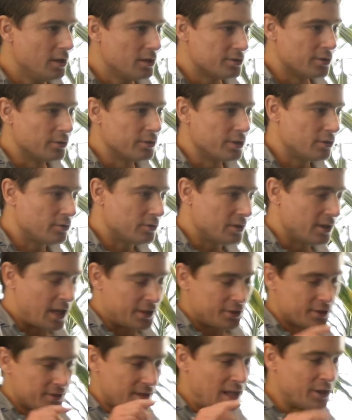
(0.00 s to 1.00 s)
So
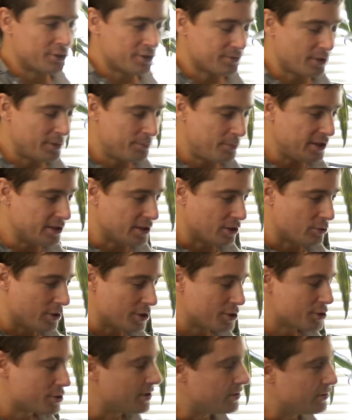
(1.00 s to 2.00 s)
I'll just repeat the
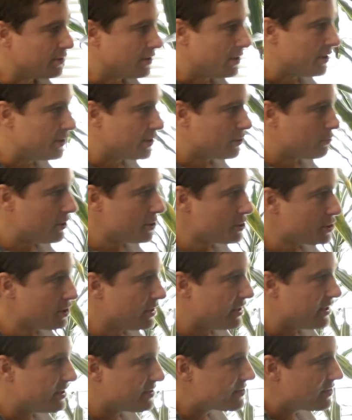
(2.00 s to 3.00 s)
question. The question
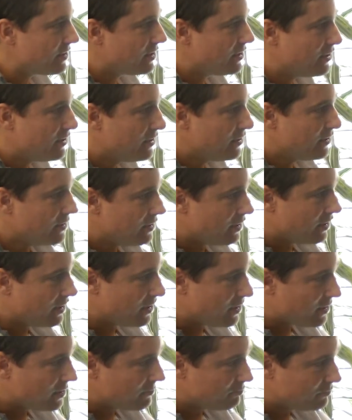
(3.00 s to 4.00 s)
is,
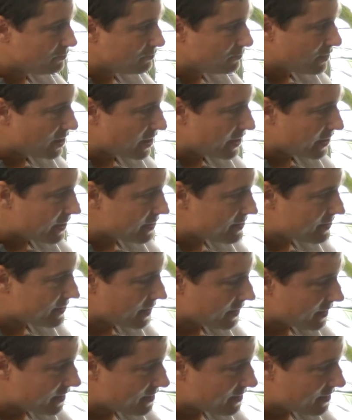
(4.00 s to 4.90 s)
I guess that